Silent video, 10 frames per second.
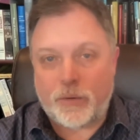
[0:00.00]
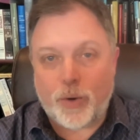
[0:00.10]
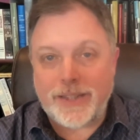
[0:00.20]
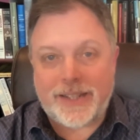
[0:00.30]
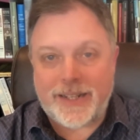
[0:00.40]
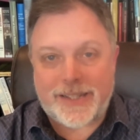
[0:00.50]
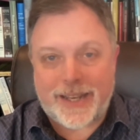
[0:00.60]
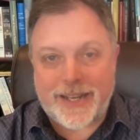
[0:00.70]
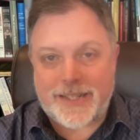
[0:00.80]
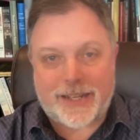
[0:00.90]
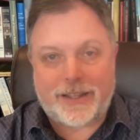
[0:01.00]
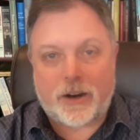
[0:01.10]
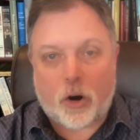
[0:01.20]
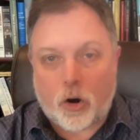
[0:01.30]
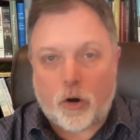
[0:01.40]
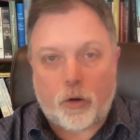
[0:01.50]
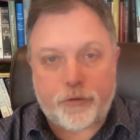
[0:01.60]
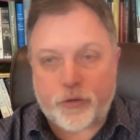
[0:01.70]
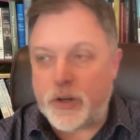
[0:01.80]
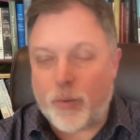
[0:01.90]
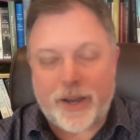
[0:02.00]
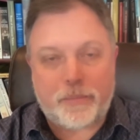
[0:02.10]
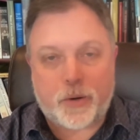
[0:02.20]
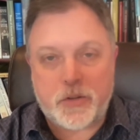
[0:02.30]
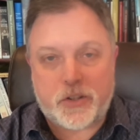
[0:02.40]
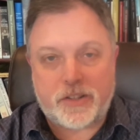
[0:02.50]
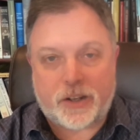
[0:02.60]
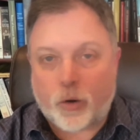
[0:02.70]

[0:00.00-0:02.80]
And what did it say? It said that all free white persons and